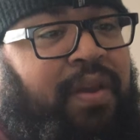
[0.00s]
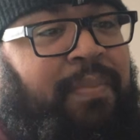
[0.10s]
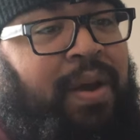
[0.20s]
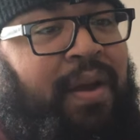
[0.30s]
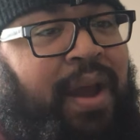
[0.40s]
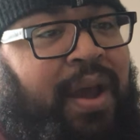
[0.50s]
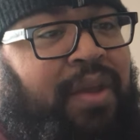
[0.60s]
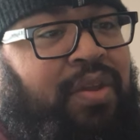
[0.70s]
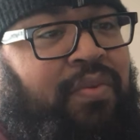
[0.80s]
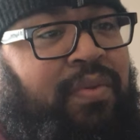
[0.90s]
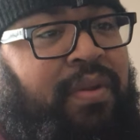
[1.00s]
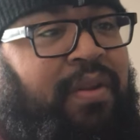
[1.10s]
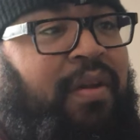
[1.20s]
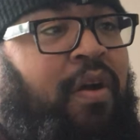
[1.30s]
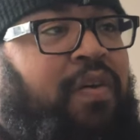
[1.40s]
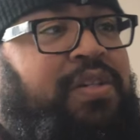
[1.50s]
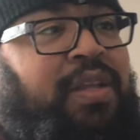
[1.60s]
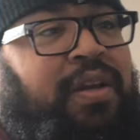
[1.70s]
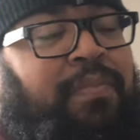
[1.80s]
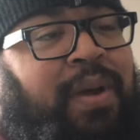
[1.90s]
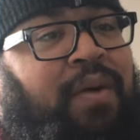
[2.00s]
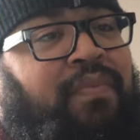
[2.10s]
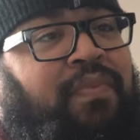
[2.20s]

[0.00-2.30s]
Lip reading: about you always think about